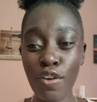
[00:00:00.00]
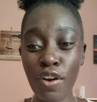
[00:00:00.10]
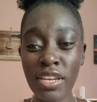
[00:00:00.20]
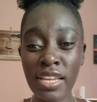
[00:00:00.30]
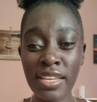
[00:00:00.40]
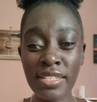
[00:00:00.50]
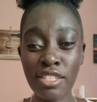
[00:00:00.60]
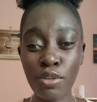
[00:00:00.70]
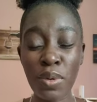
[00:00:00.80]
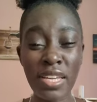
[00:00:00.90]
God is
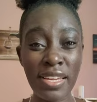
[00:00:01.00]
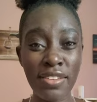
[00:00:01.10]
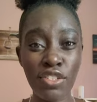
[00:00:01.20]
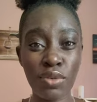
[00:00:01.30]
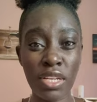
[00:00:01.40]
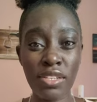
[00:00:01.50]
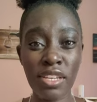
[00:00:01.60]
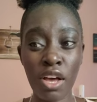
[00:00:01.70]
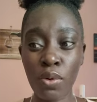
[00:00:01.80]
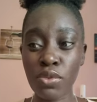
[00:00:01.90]
doing it right
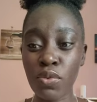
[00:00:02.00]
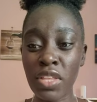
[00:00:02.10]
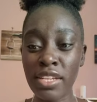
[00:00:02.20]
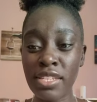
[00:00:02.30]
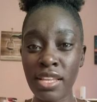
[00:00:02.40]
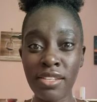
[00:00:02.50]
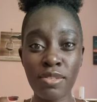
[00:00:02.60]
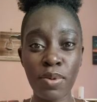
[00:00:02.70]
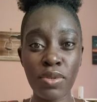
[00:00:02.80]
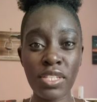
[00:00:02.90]
now so that that
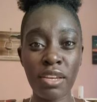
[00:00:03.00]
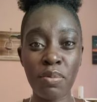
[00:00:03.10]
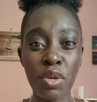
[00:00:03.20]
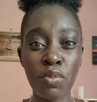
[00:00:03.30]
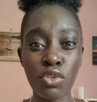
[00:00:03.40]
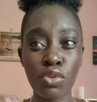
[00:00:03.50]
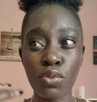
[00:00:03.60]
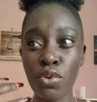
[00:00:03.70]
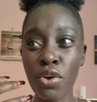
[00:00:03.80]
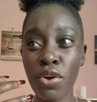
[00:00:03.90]
spouse can be able to